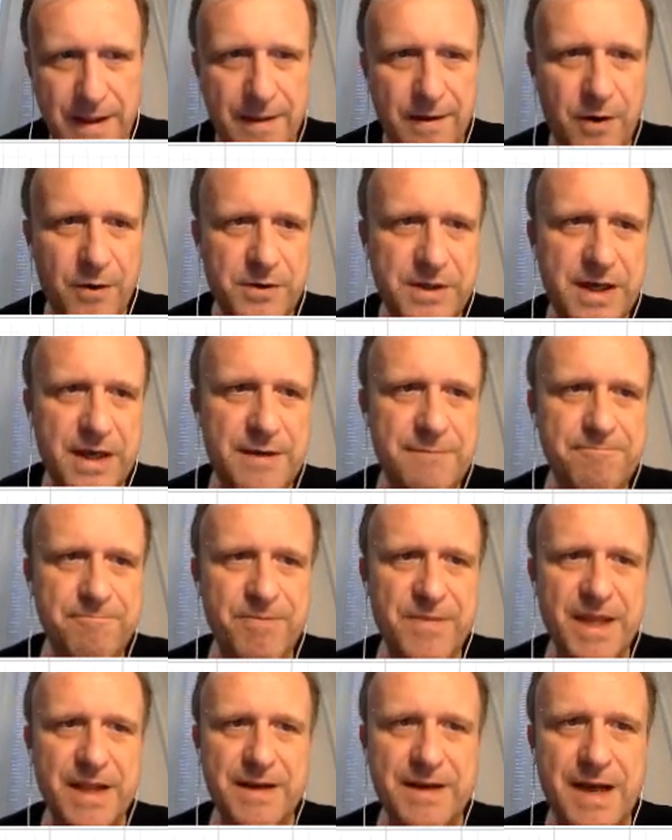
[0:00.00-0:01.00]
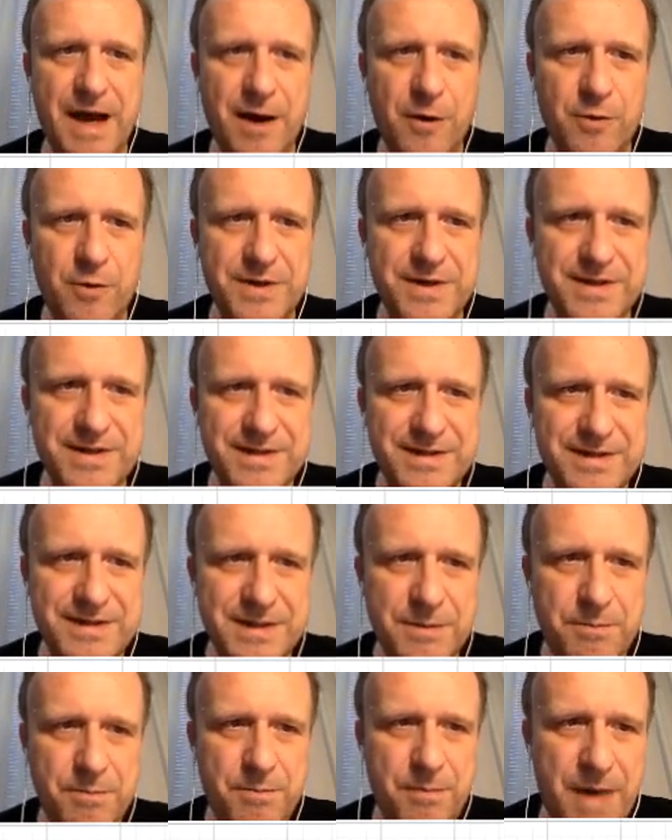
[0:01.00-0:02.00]
Okay? Now,
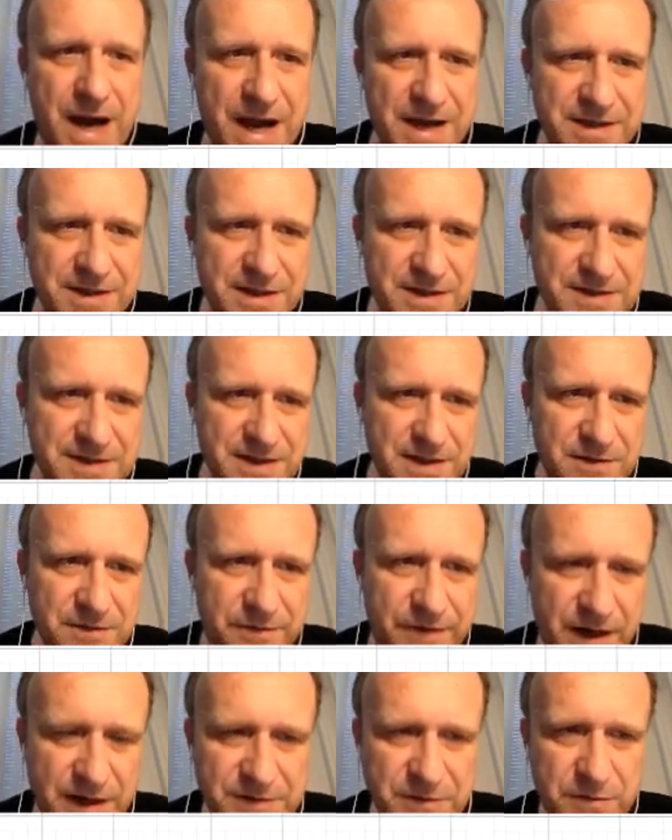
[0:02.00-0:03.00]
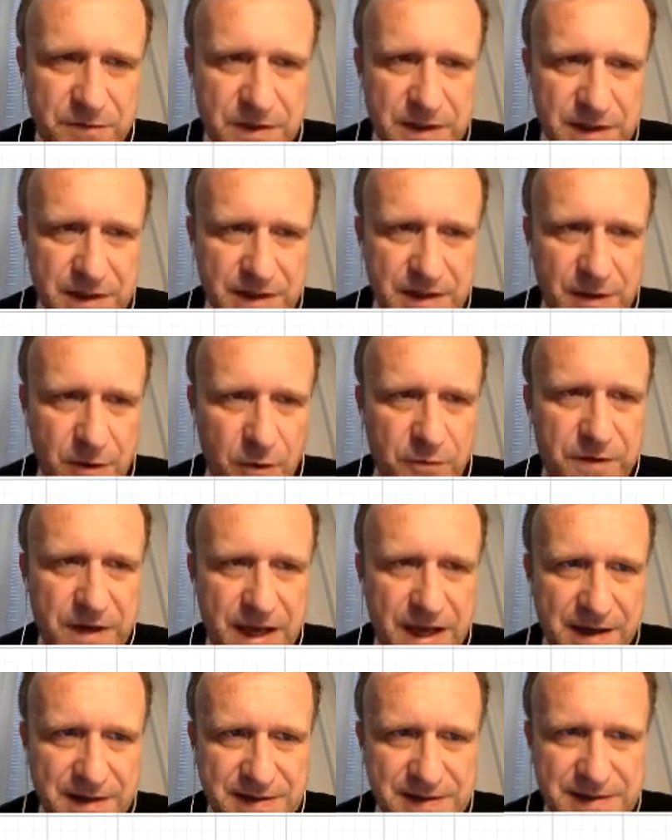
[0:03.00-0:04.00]
the minus in front of
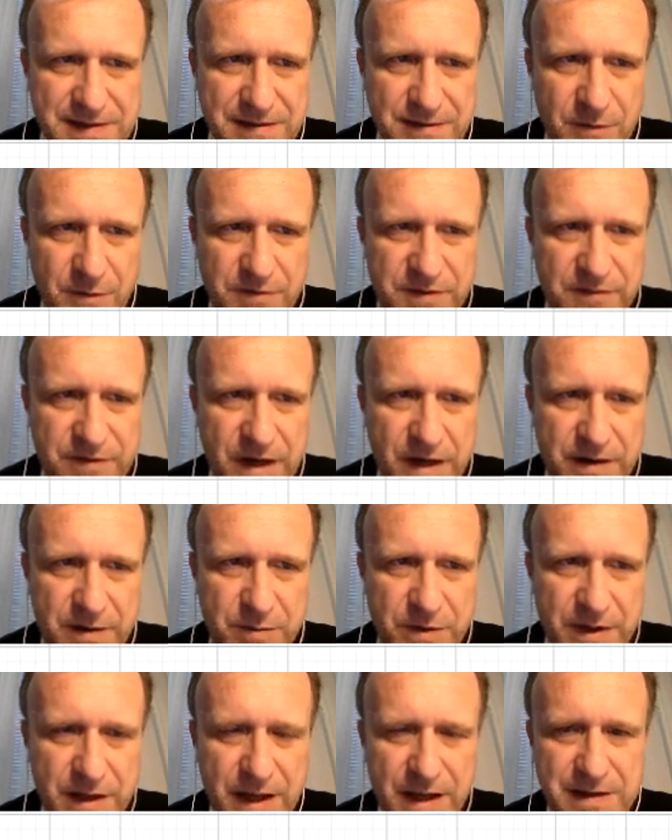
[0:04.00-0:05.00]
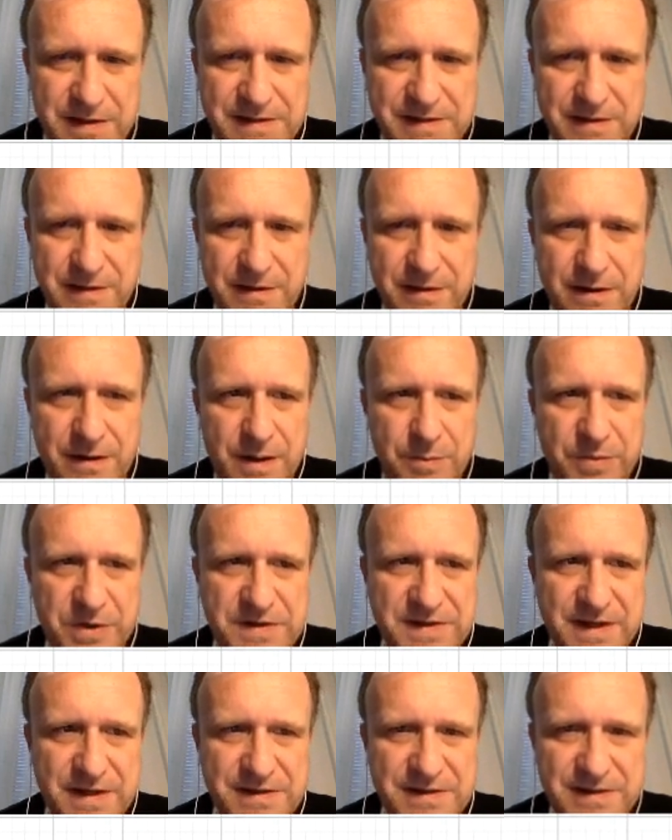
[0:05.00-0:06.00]
x, of the variable x,
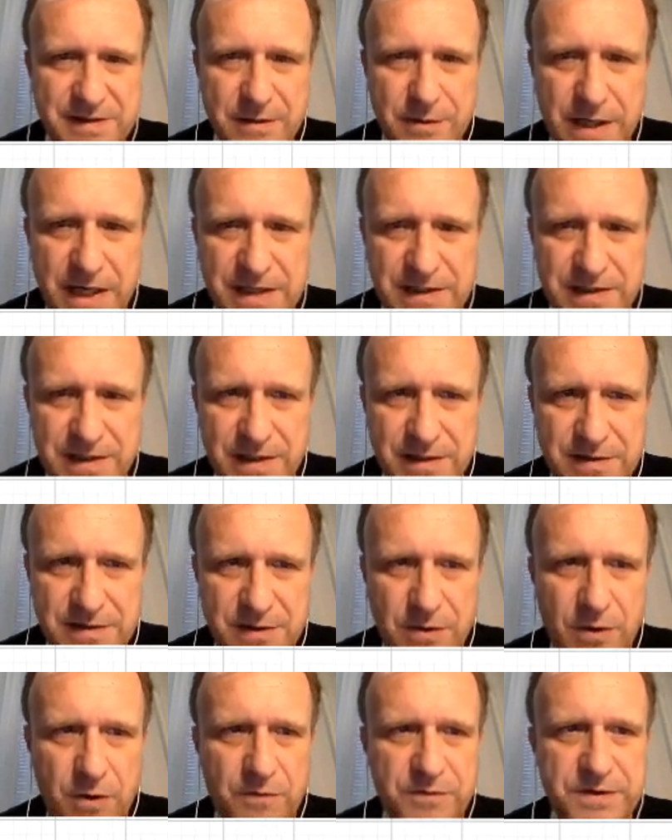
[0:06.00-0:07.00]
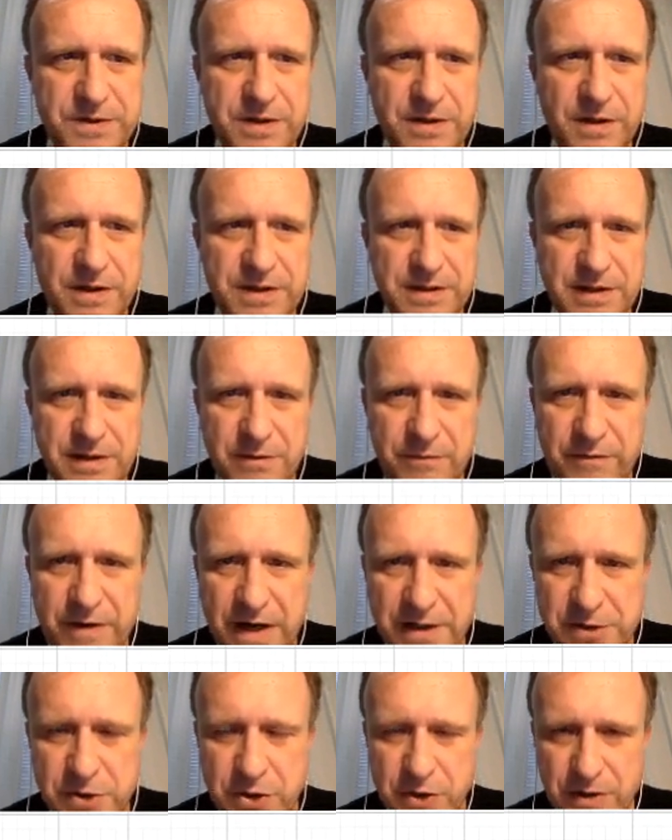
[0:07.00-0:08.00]
represents the gradient of the linear
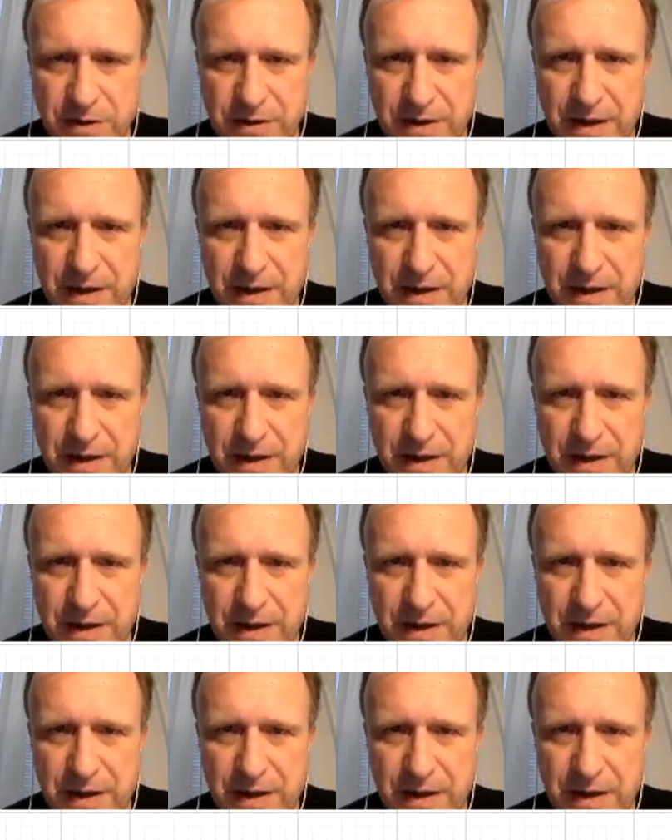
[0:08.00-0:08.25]
function.